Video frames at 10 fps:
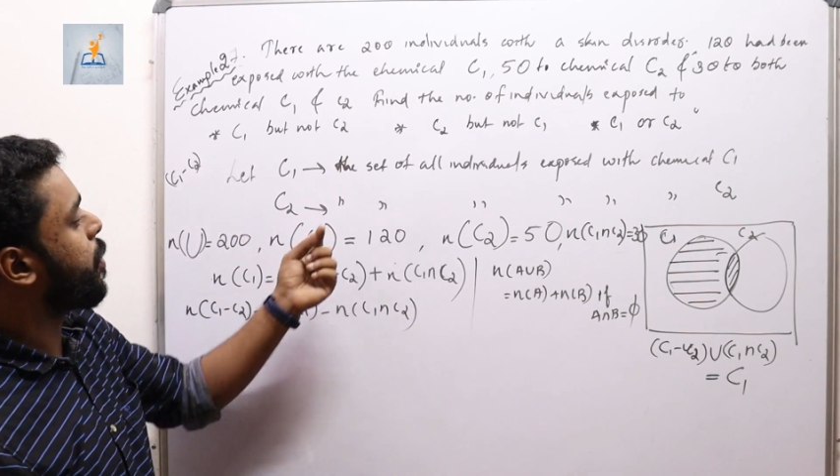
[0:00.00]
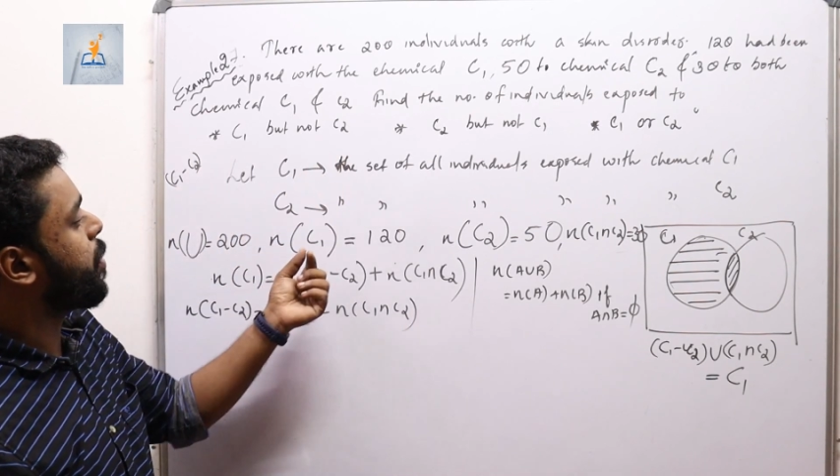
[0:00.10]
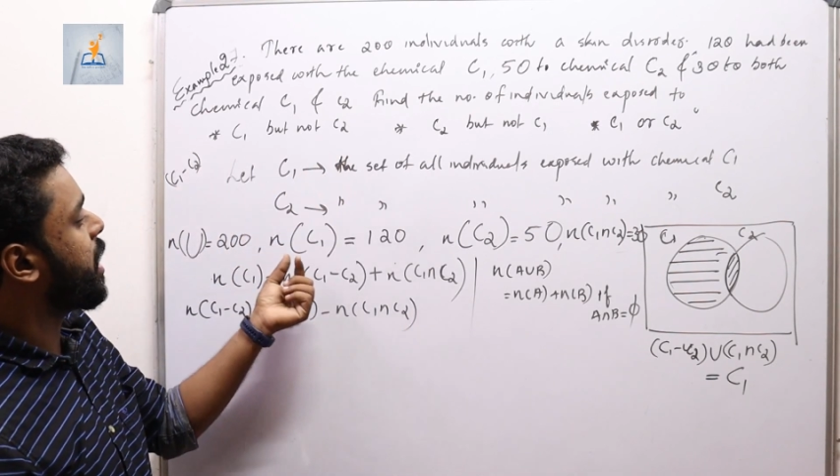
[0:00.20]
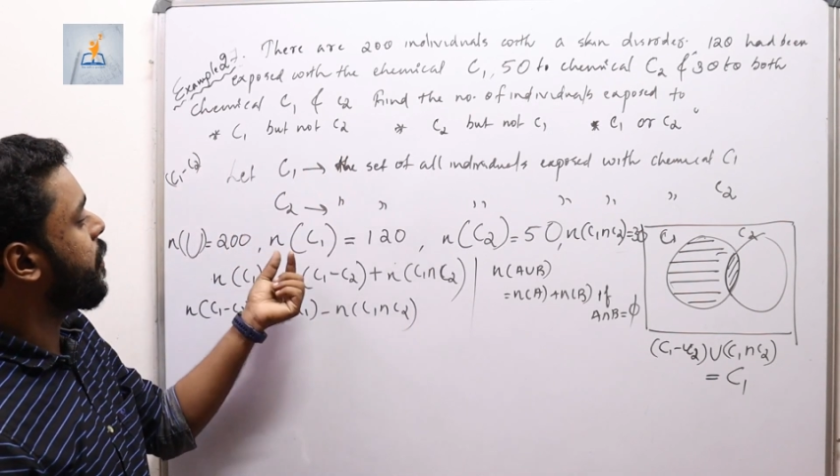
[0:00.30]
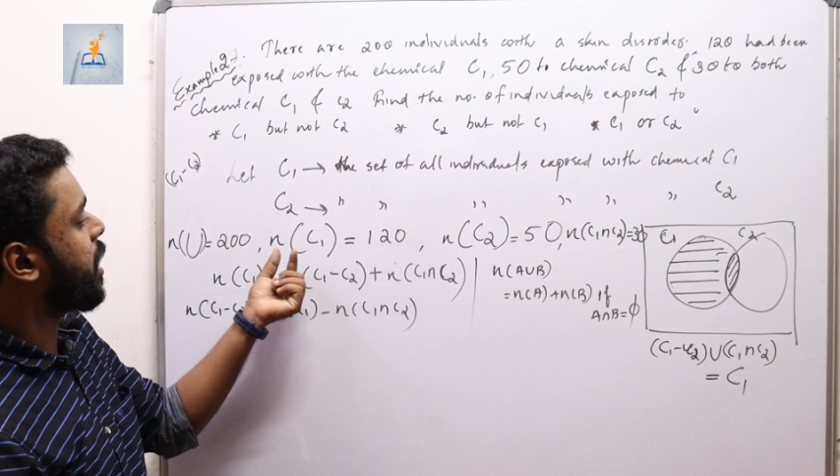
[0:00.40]

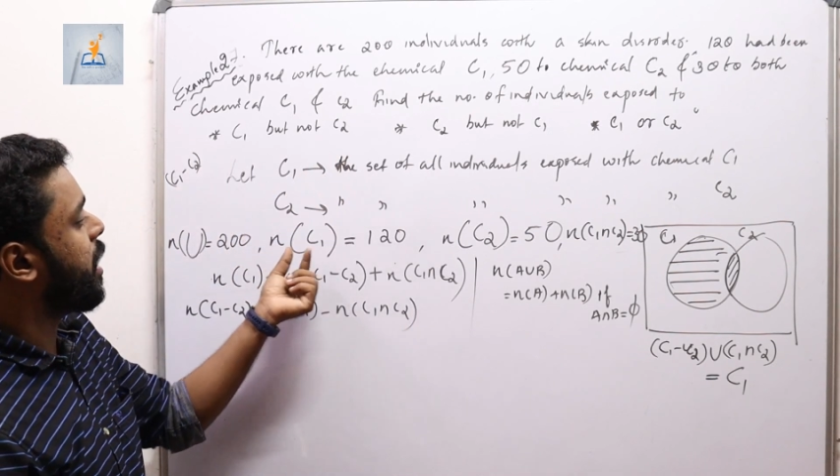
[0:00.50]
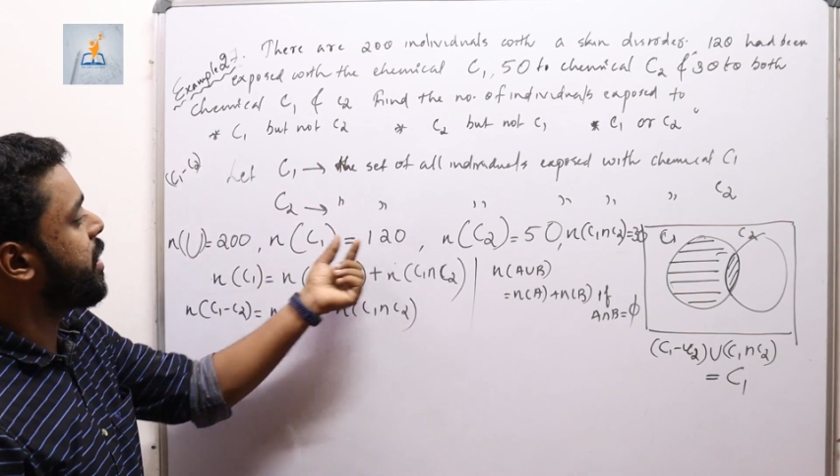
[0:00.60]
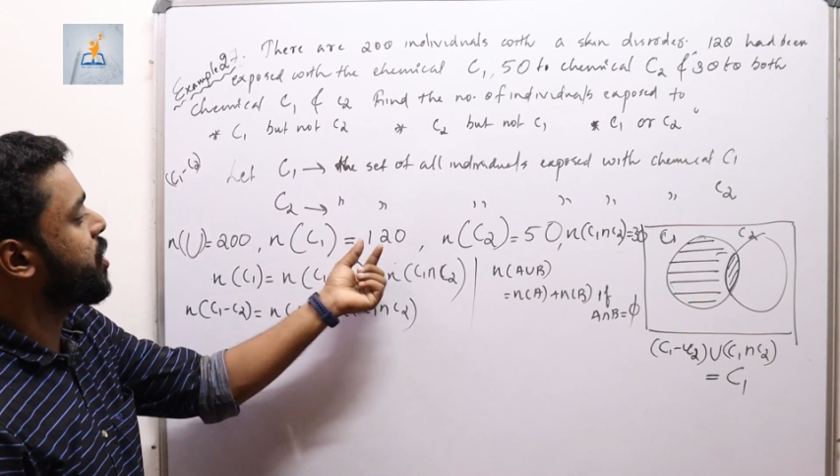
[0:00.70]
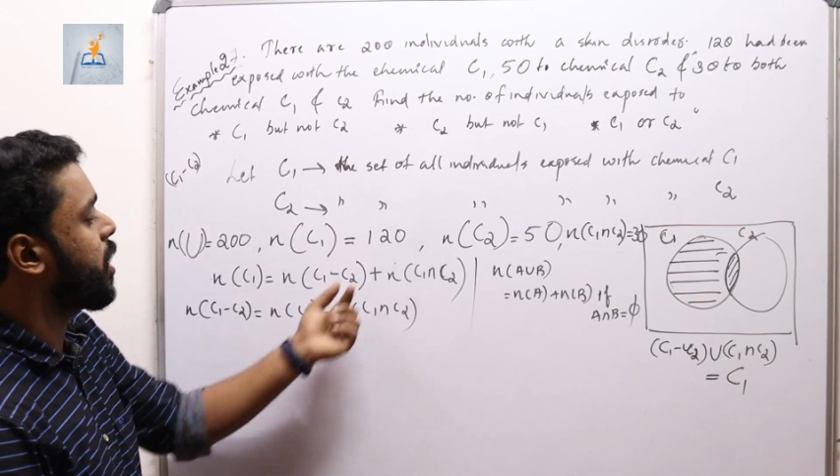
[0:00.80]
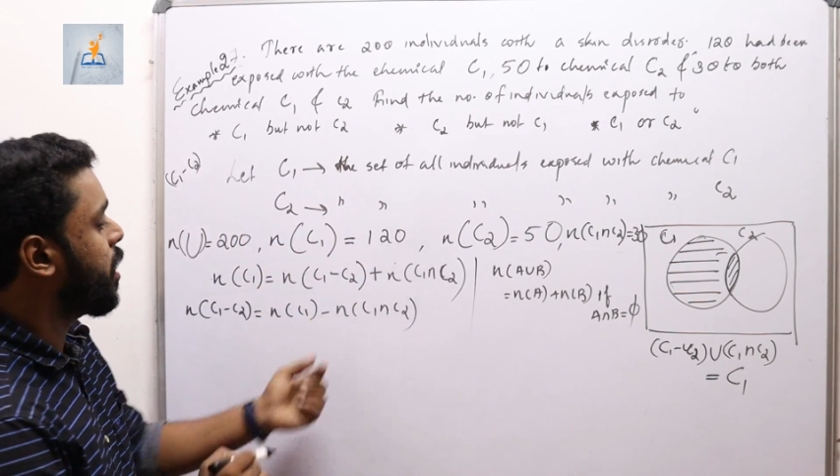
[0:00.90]
from the given
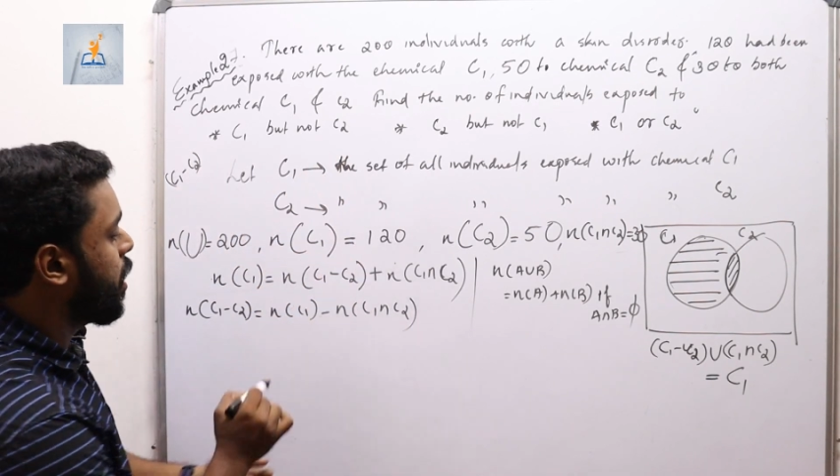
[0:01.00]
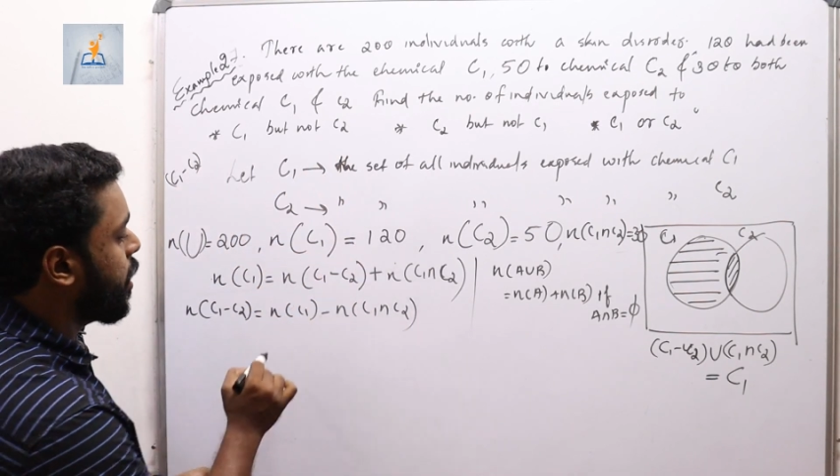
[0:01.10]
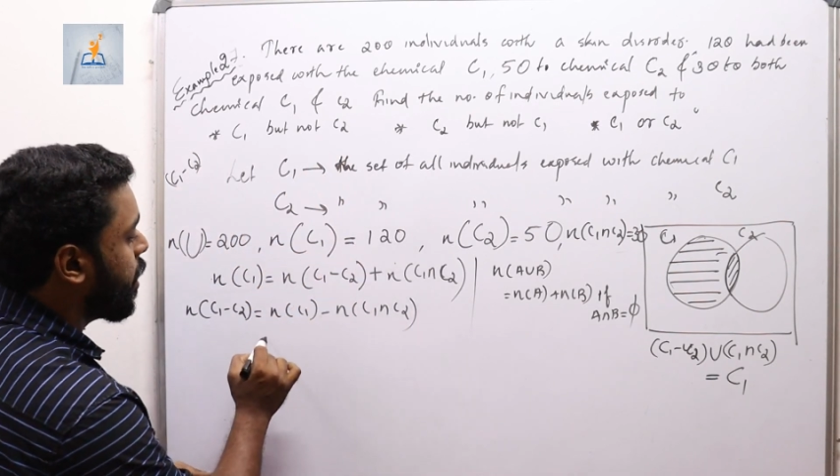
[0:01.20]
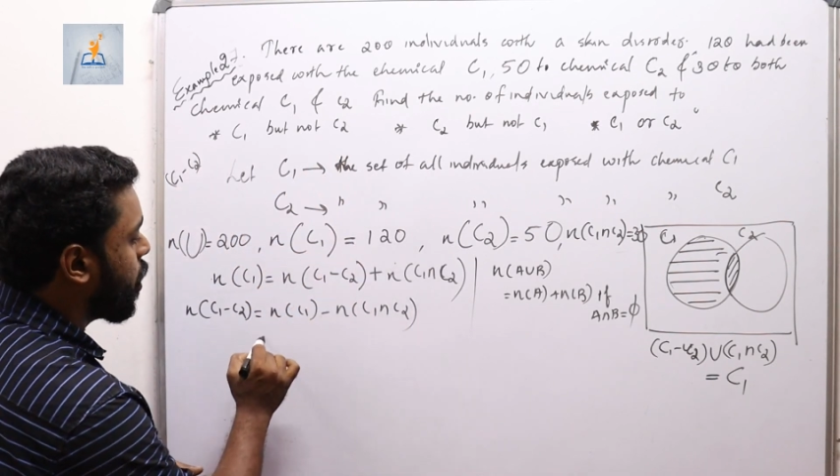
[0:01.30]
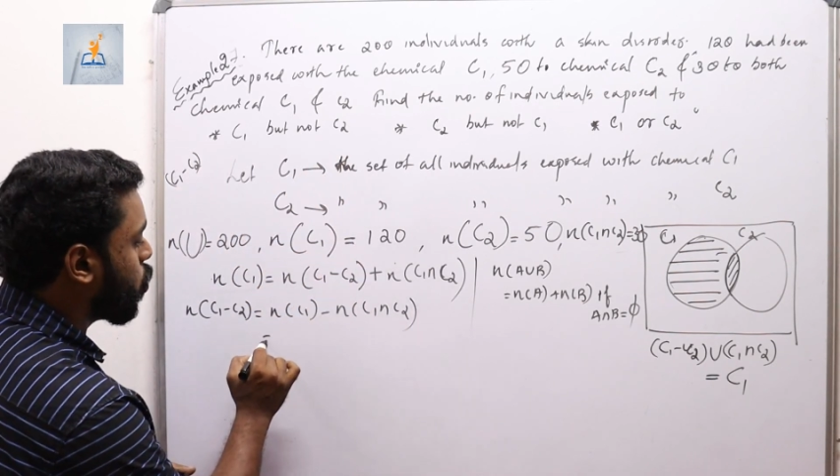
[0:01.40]
condition?
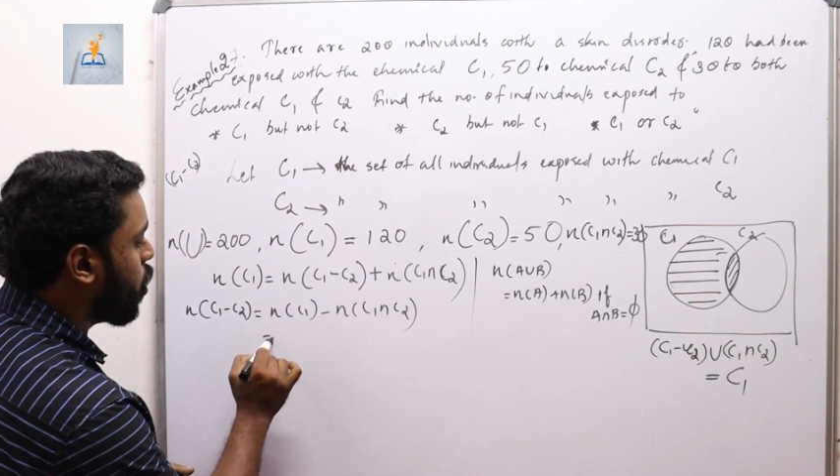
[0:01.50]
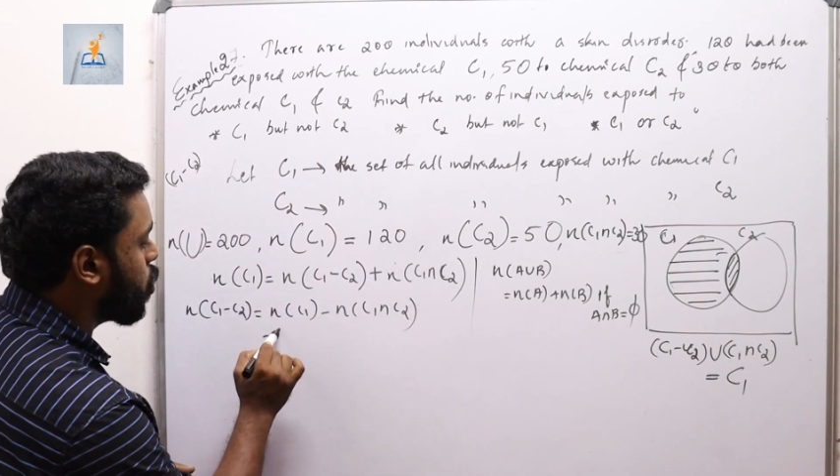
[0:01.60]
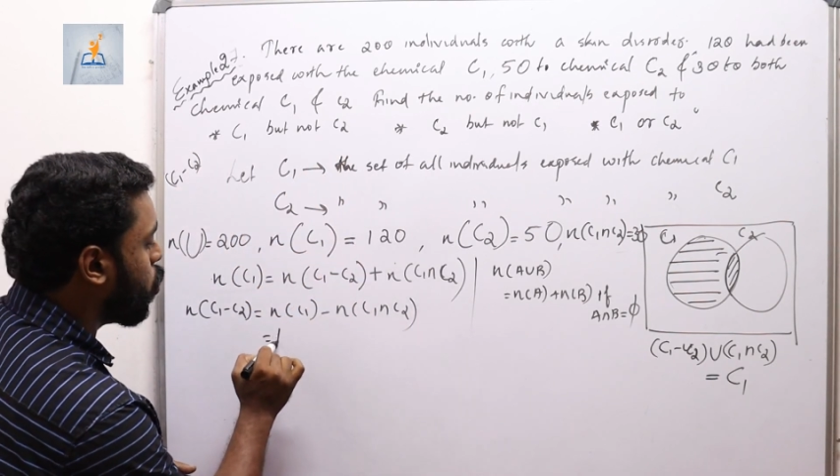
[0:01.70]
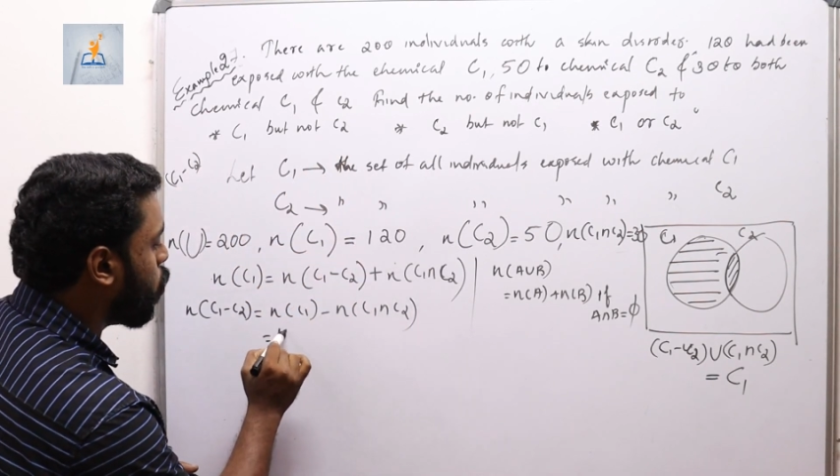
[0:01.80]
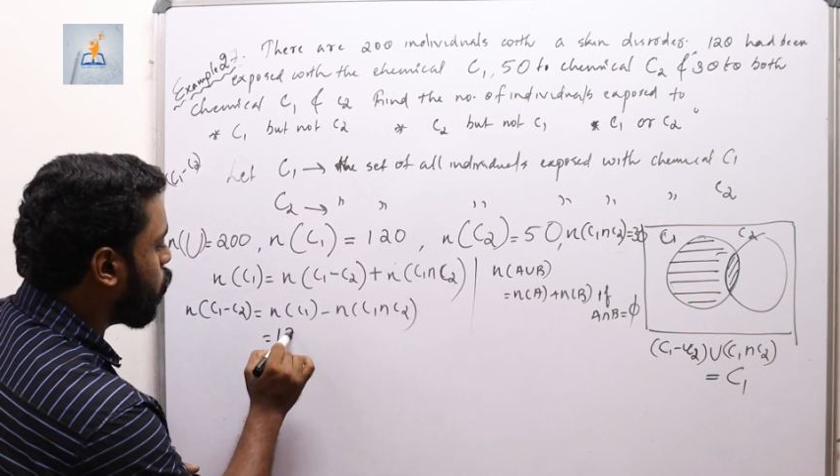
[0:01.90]

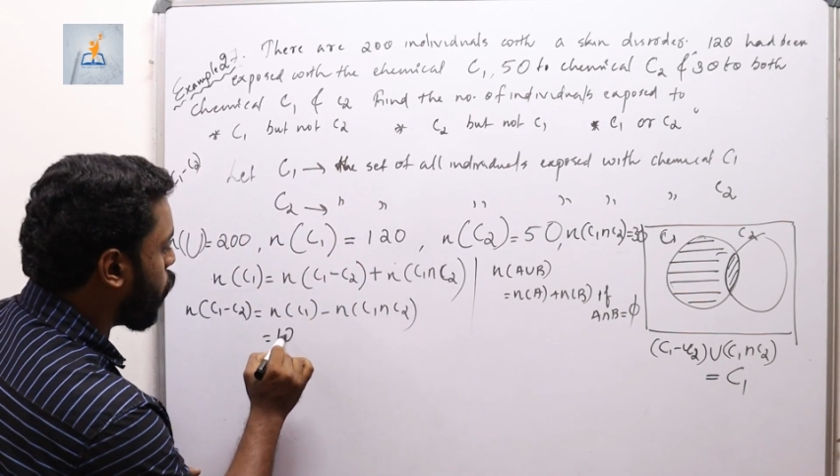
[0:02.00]
Equal to